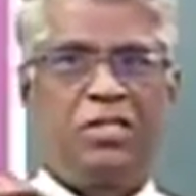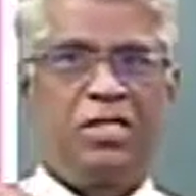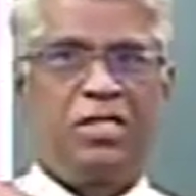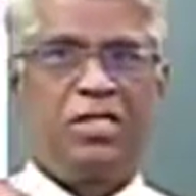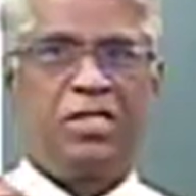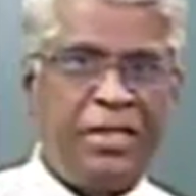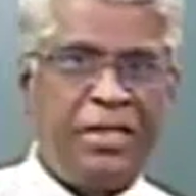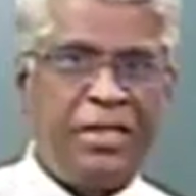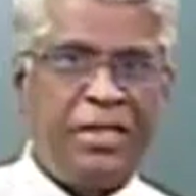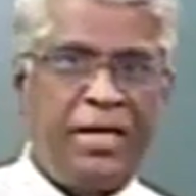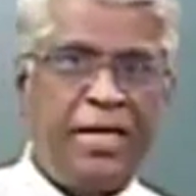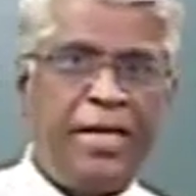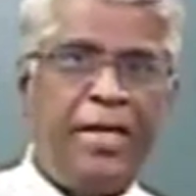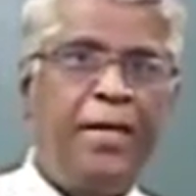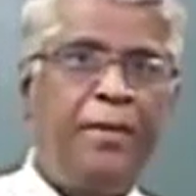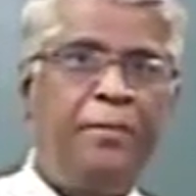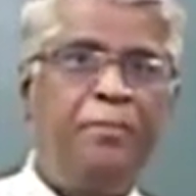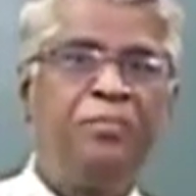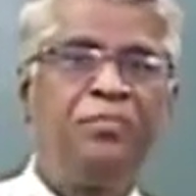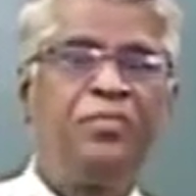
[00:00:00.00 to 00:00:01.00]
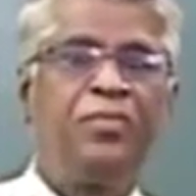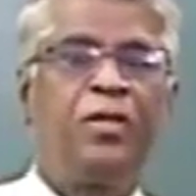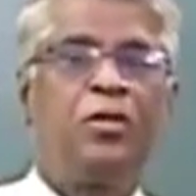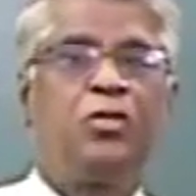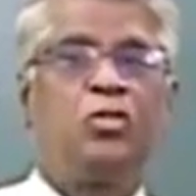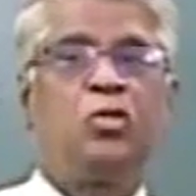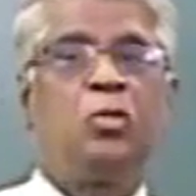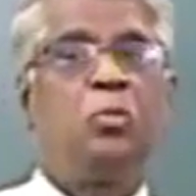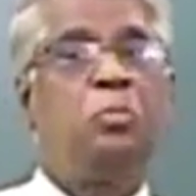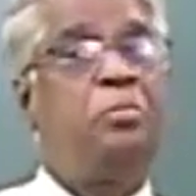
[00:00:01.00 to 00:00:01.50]
option E,
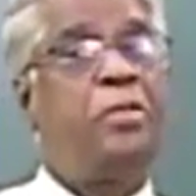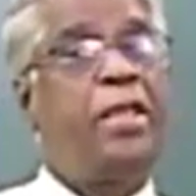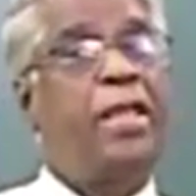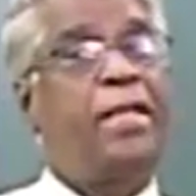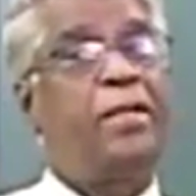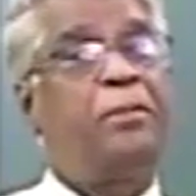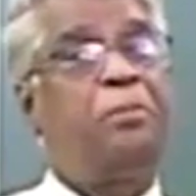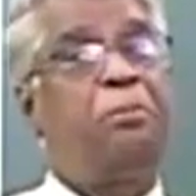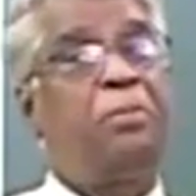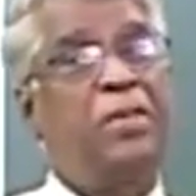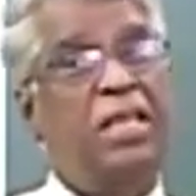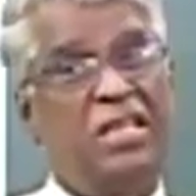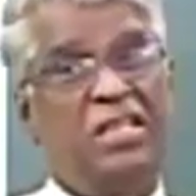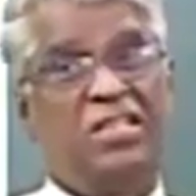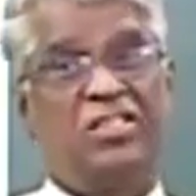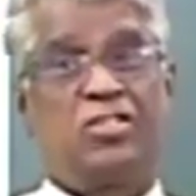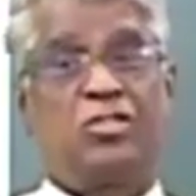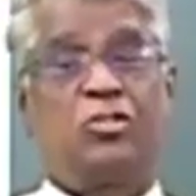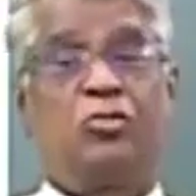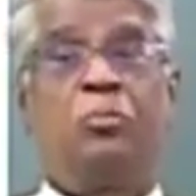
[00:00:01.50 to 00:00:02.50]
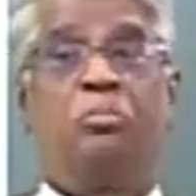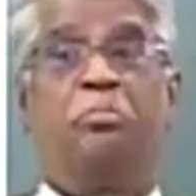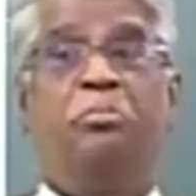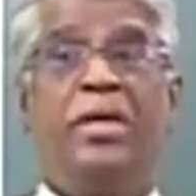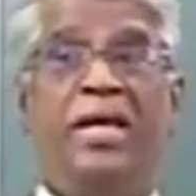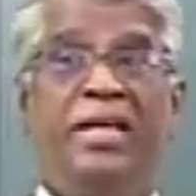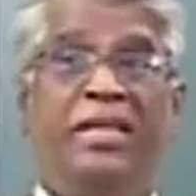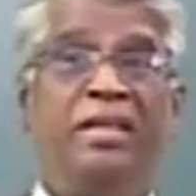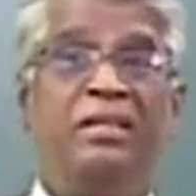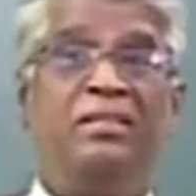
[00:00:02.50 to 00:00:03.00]
to make peace, to
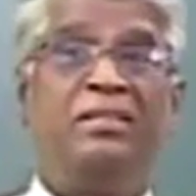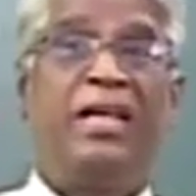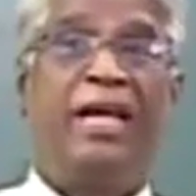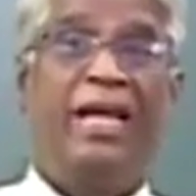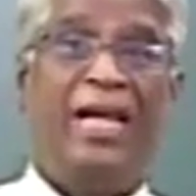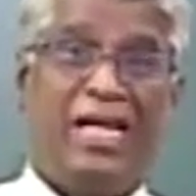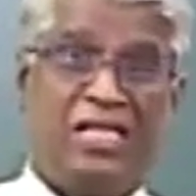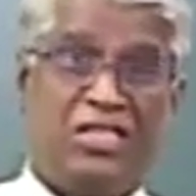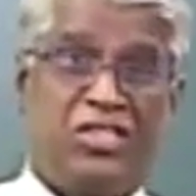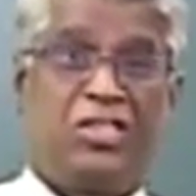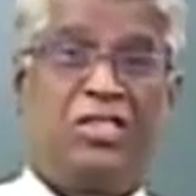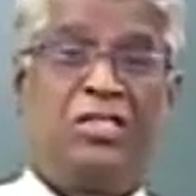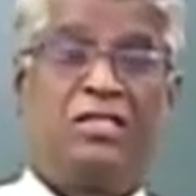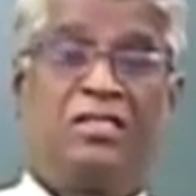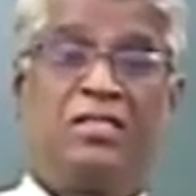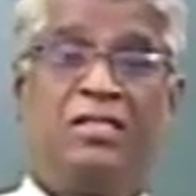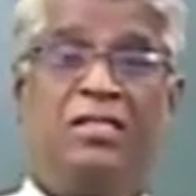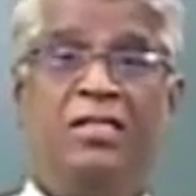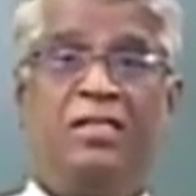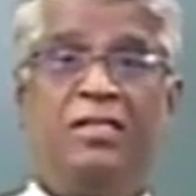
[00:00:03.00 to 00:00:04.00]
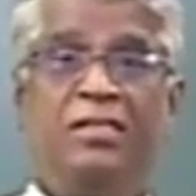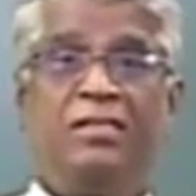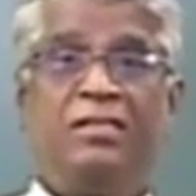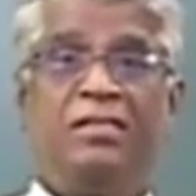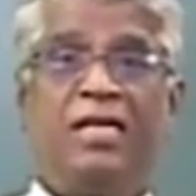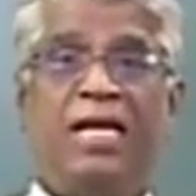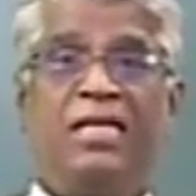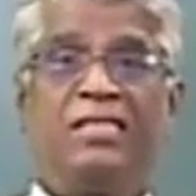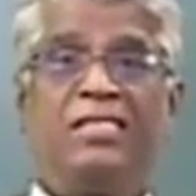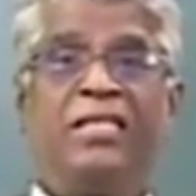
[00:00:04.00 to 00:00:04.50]
bury the hatchet.
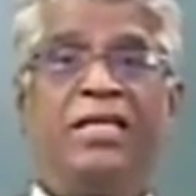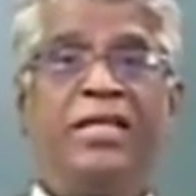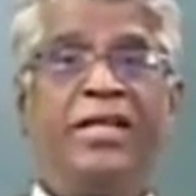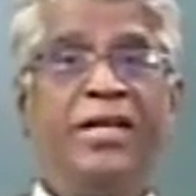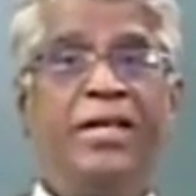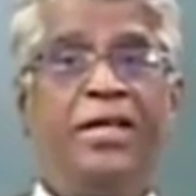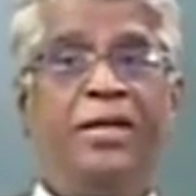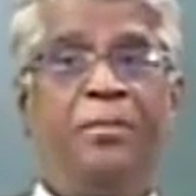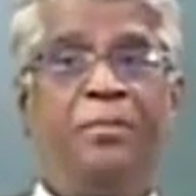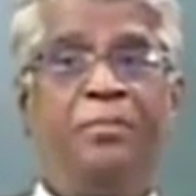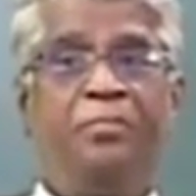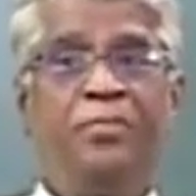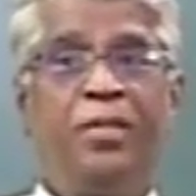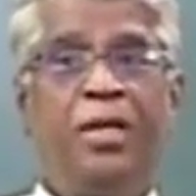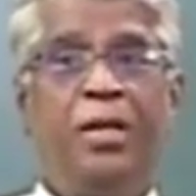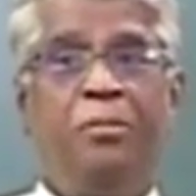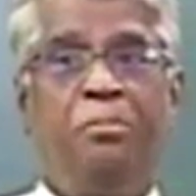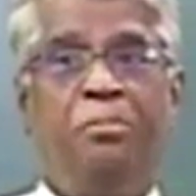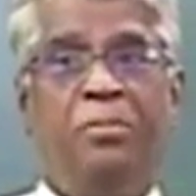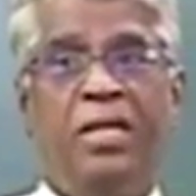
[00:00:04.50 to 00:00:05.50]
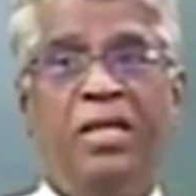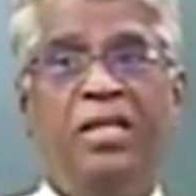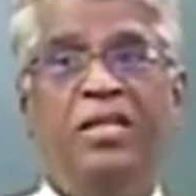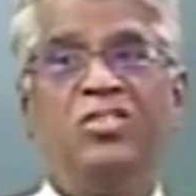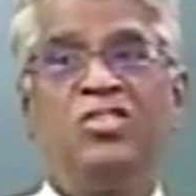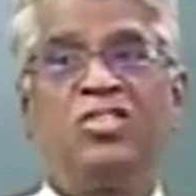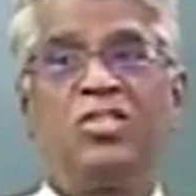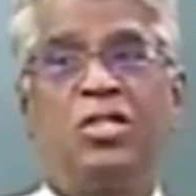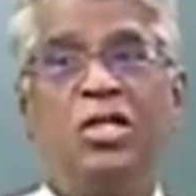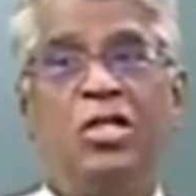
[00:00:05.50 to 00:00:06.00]
That idiom
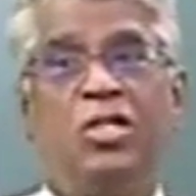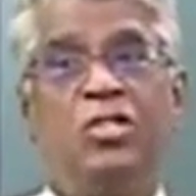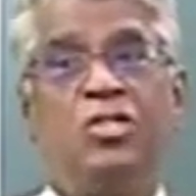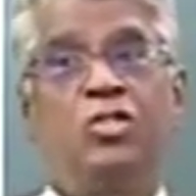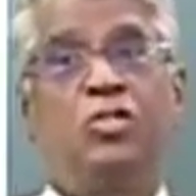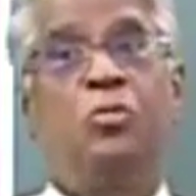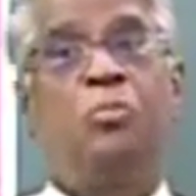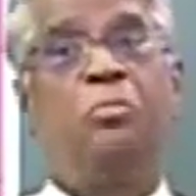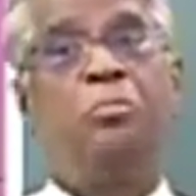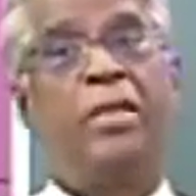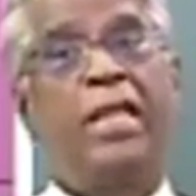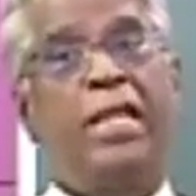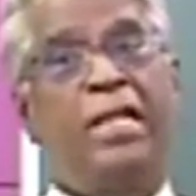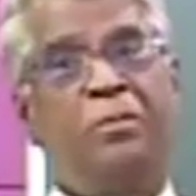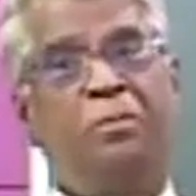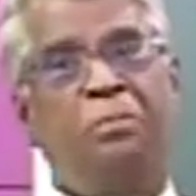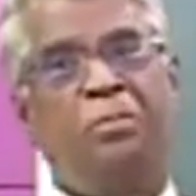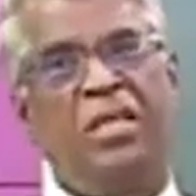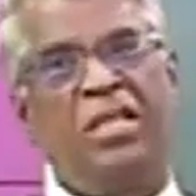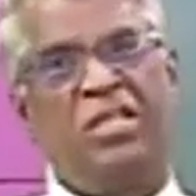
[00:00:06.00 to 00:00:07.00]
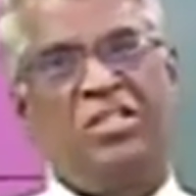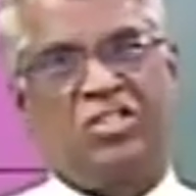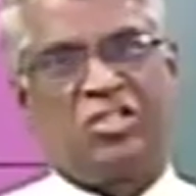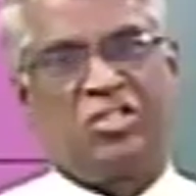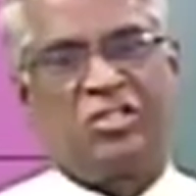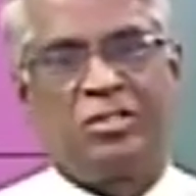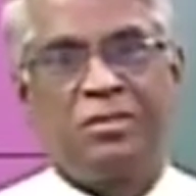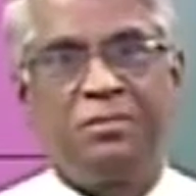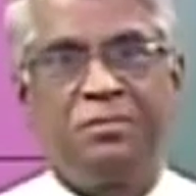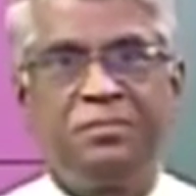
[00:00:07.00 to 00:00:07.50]
means to make
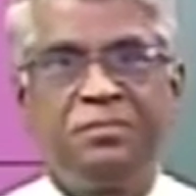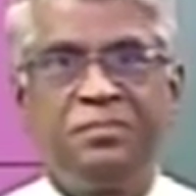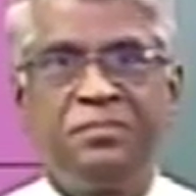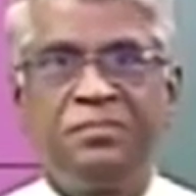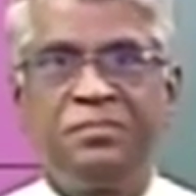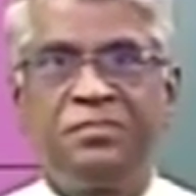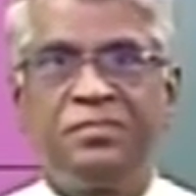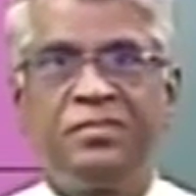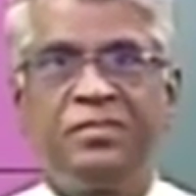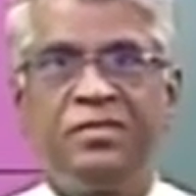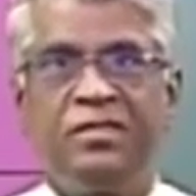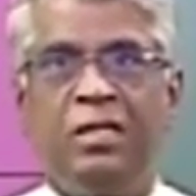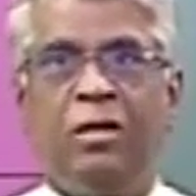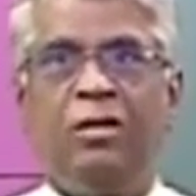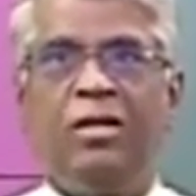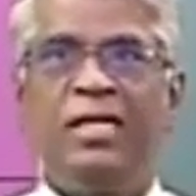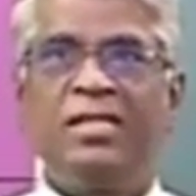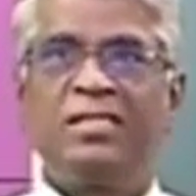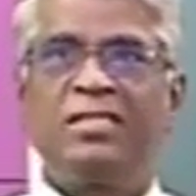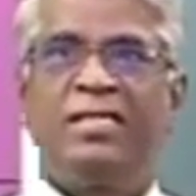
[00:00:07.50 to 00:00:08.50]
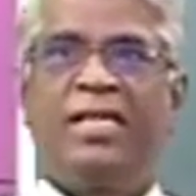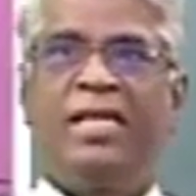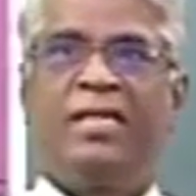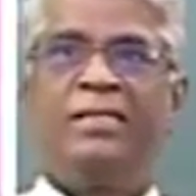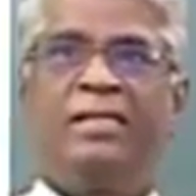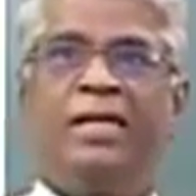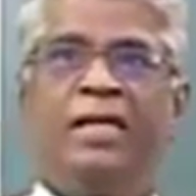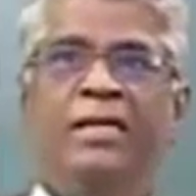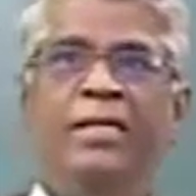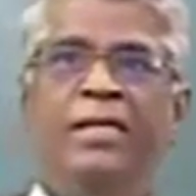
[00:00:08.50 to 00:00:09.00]
peace. Now let us
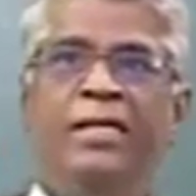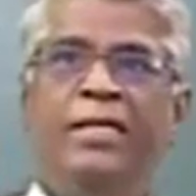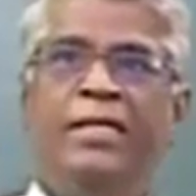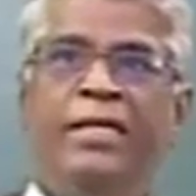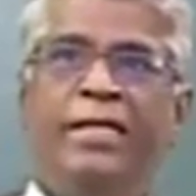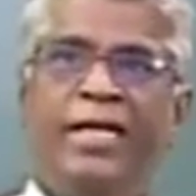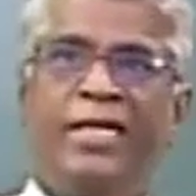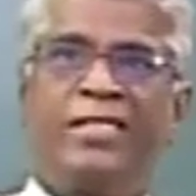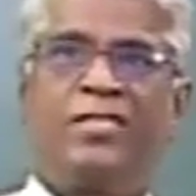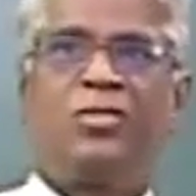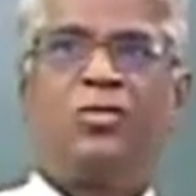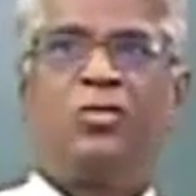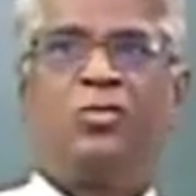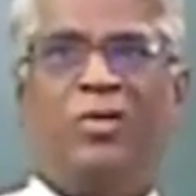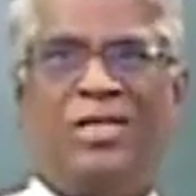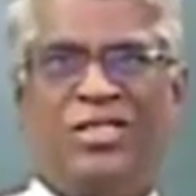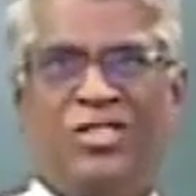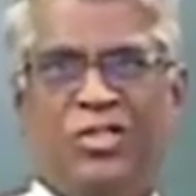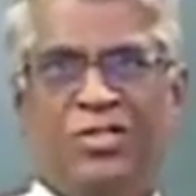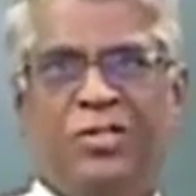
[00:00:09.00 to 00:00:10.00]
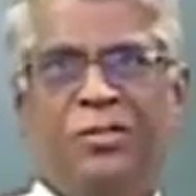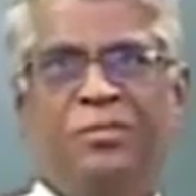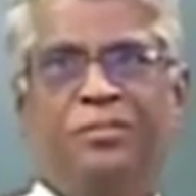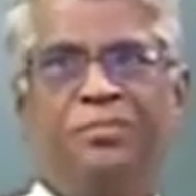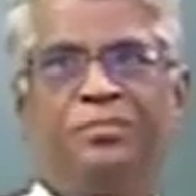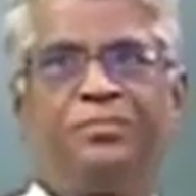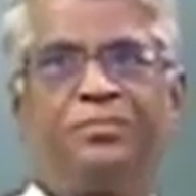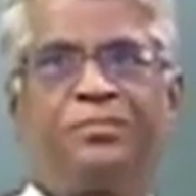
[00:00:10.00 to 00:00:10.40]
take the next question.